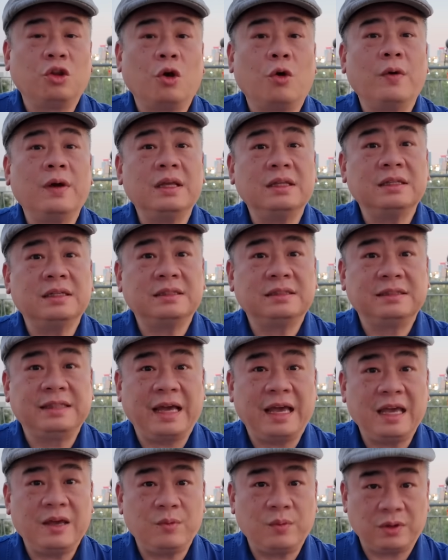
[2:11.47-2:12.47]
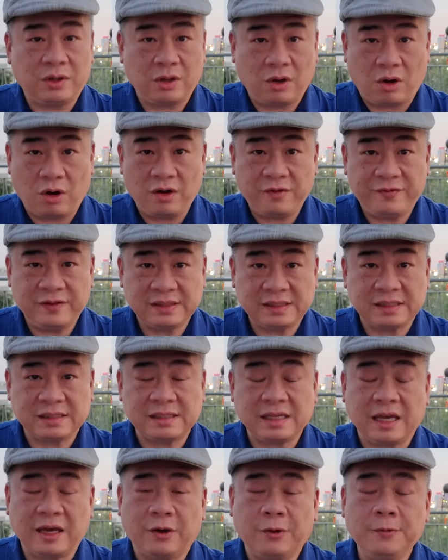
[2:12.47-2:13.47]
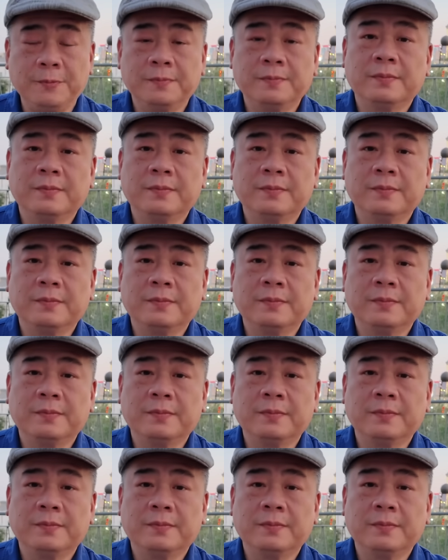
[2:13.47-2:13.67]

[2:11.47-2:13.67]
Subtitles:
during the day when the office is here.